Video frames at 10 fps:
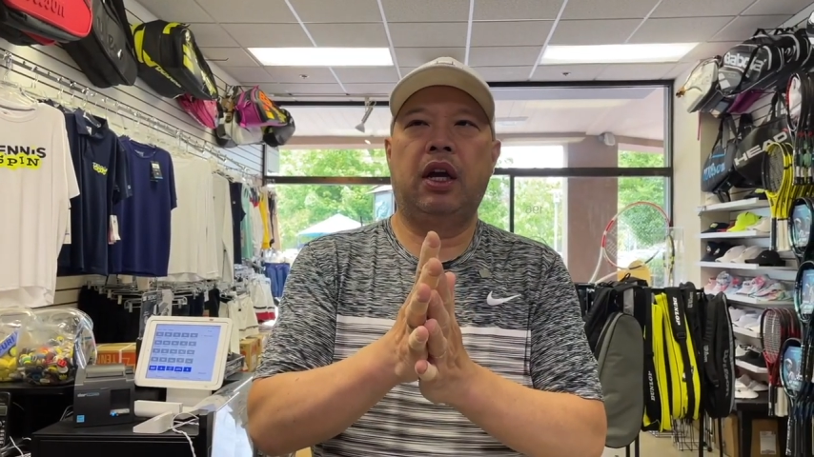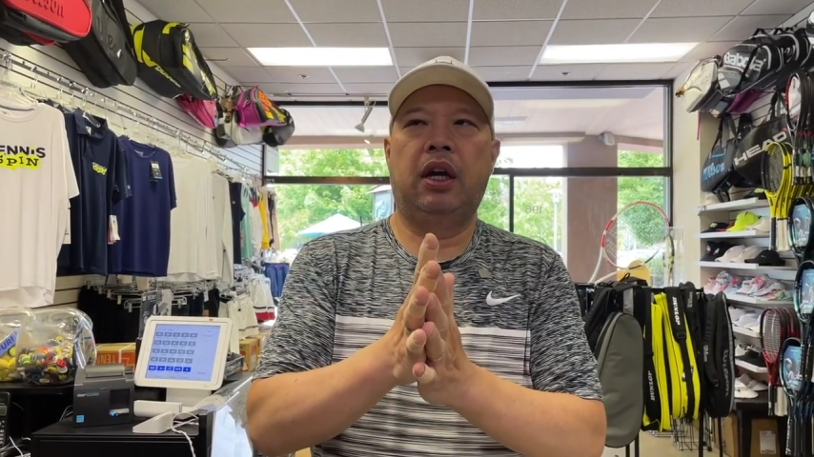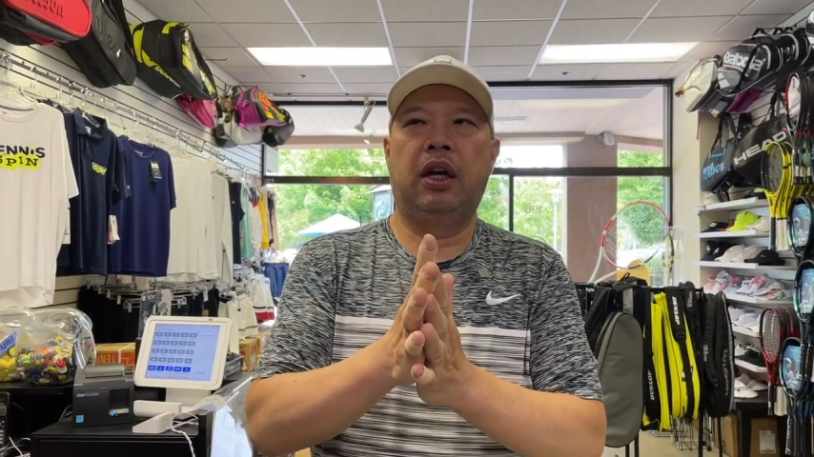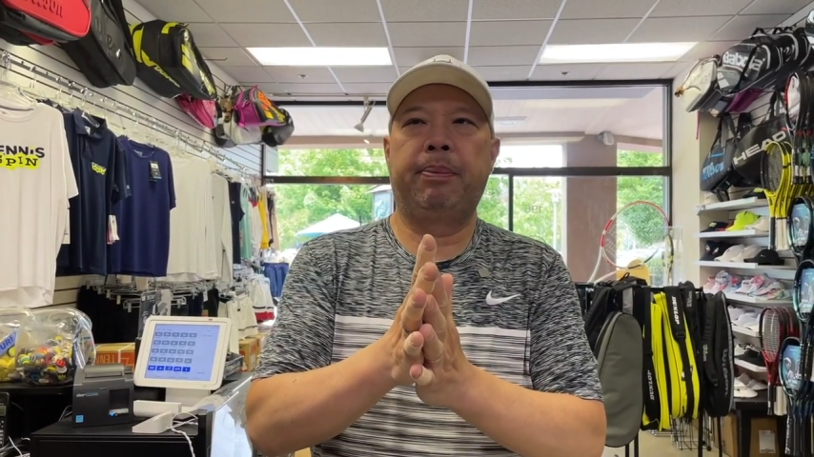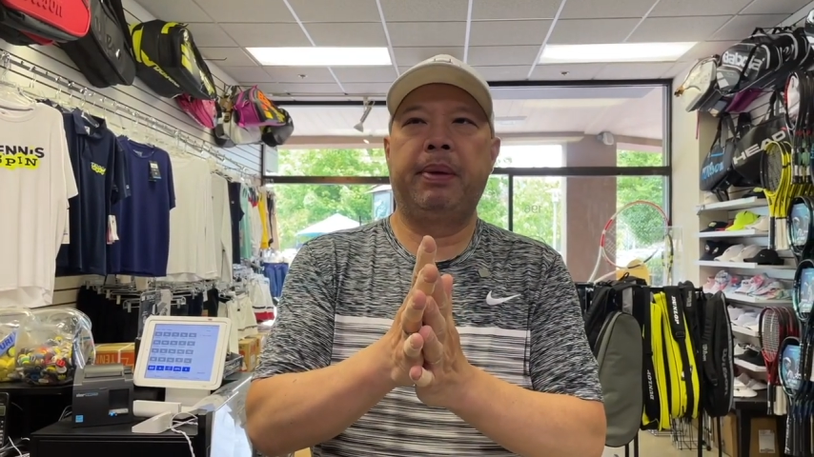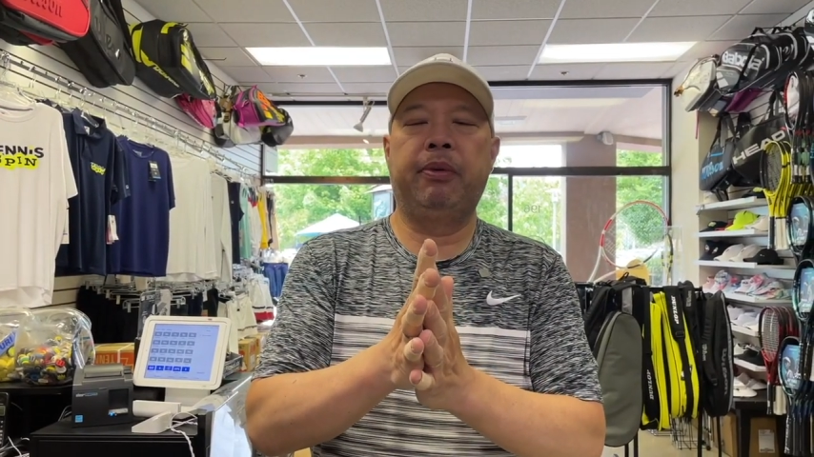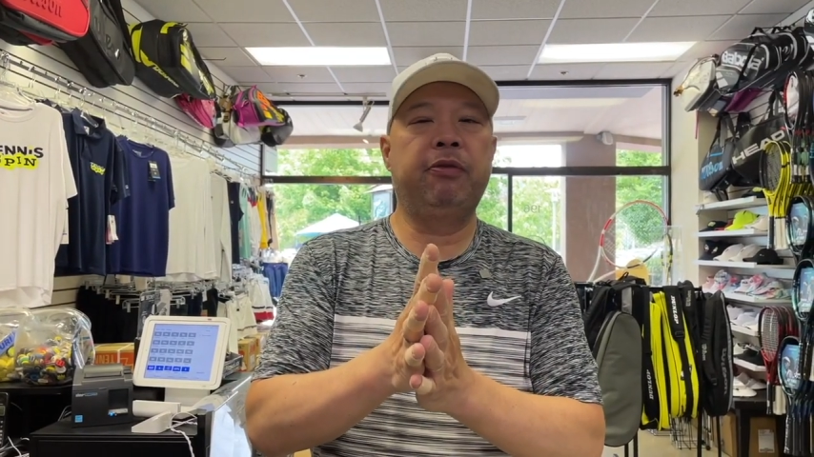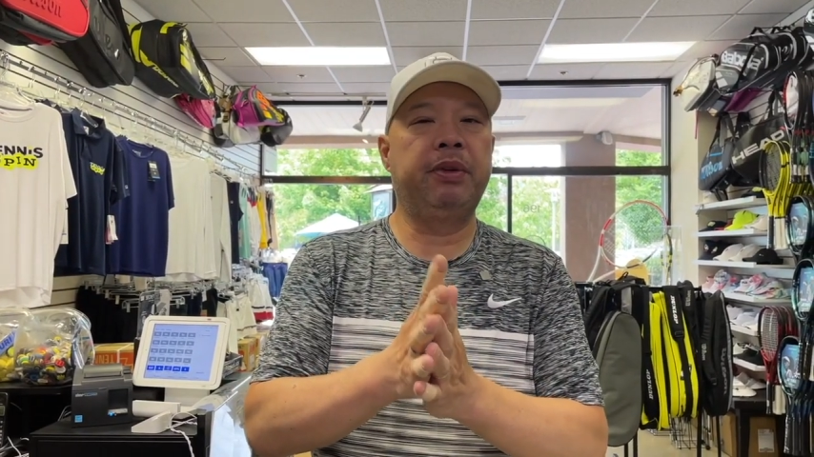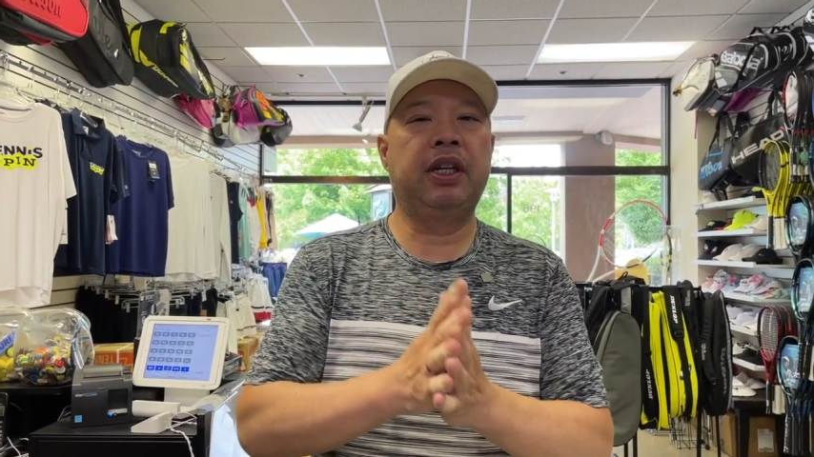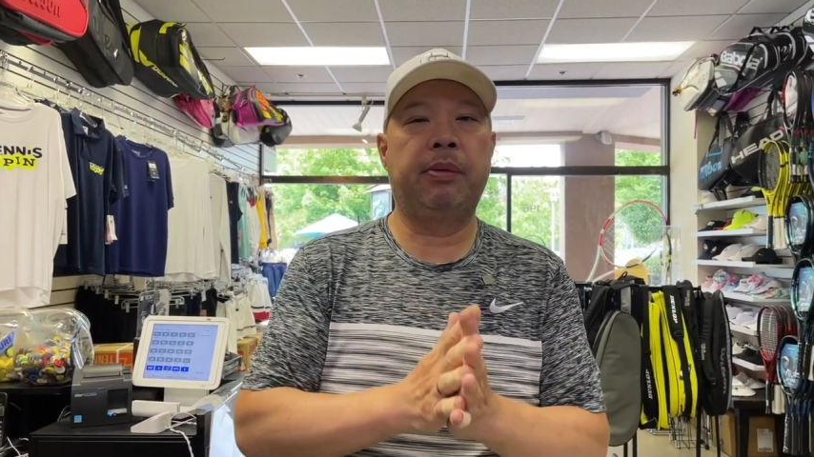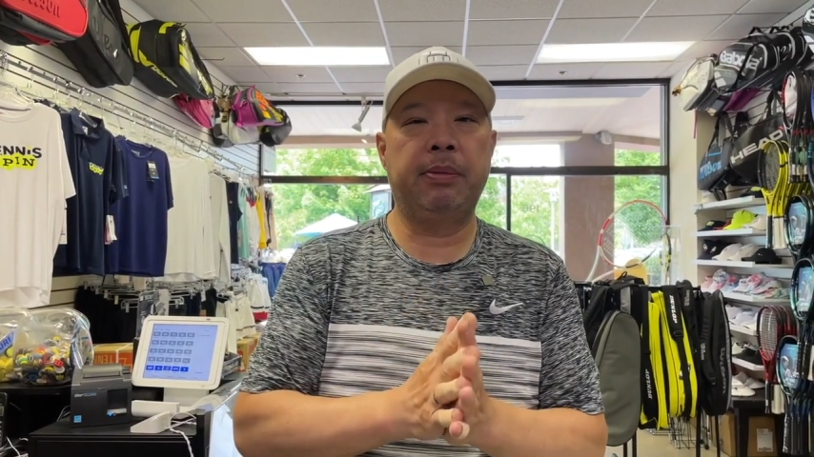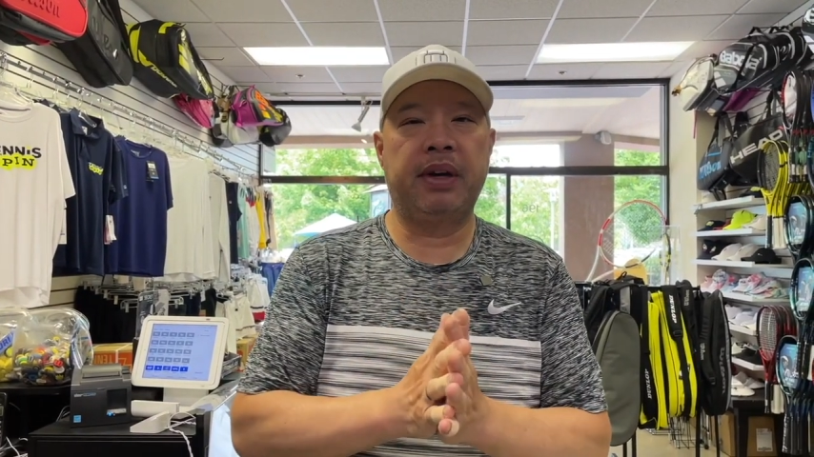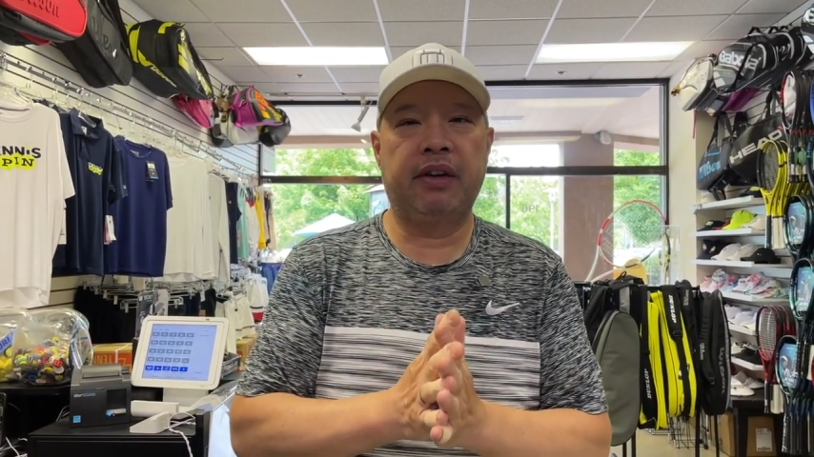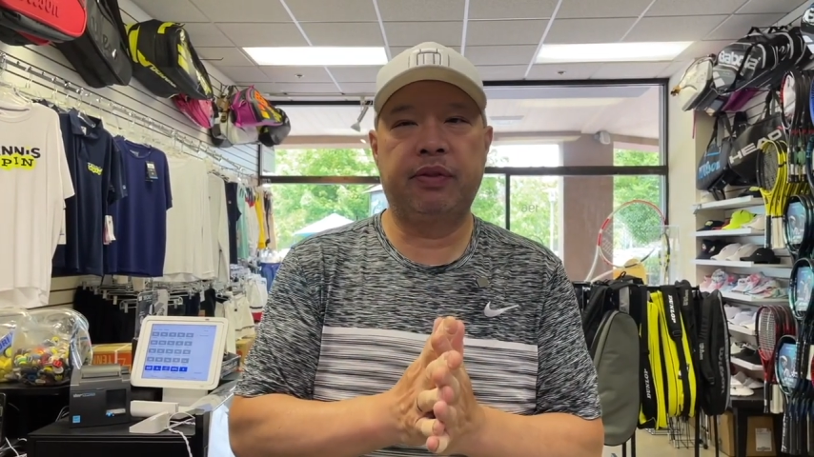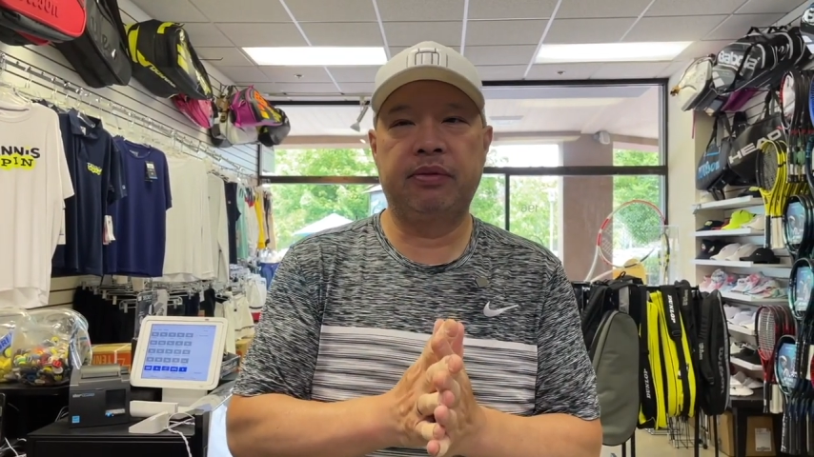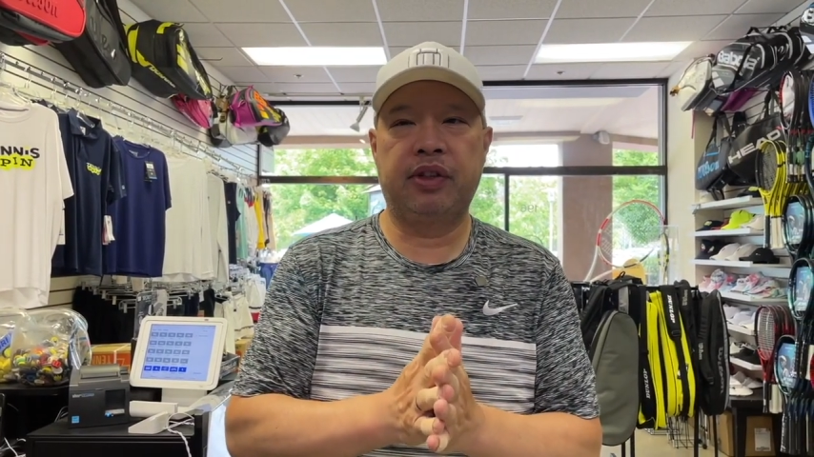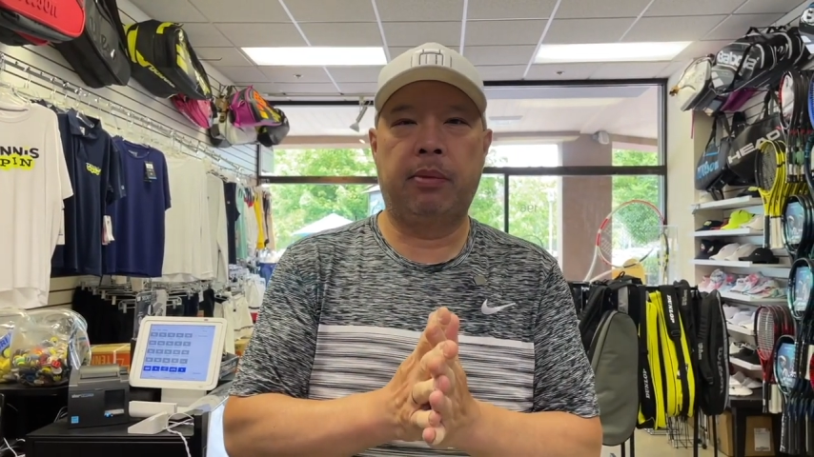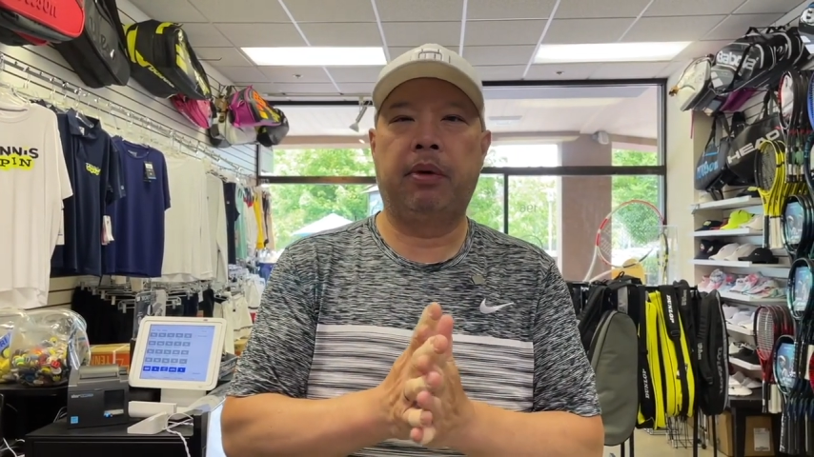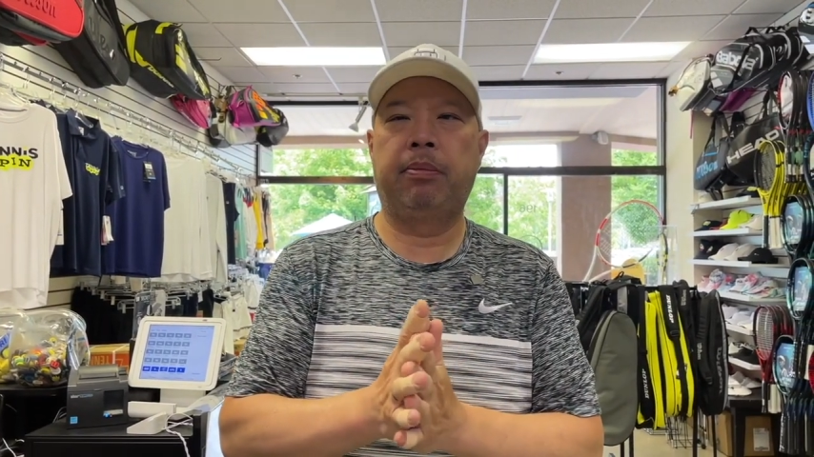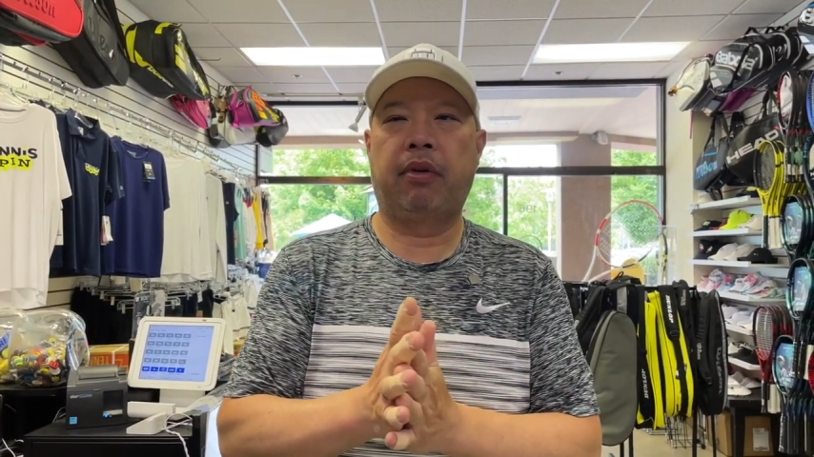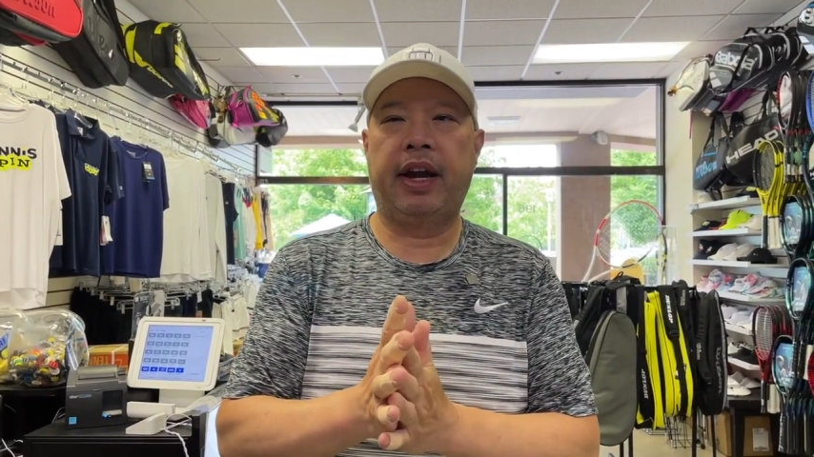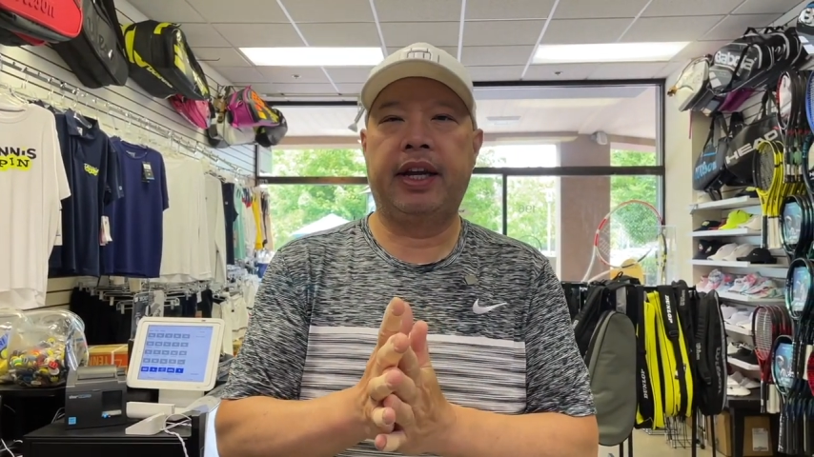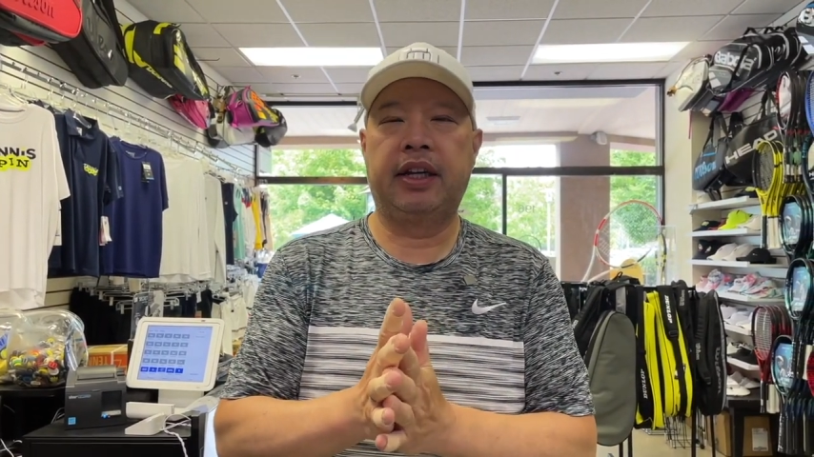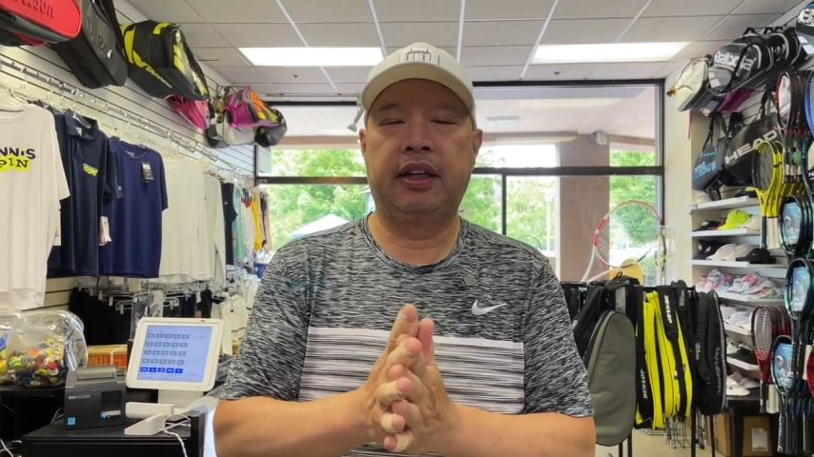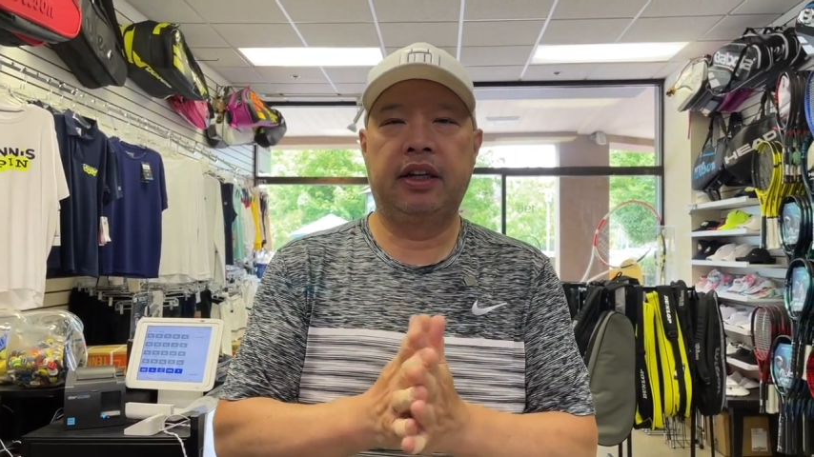uh, people have been coming back from summer break,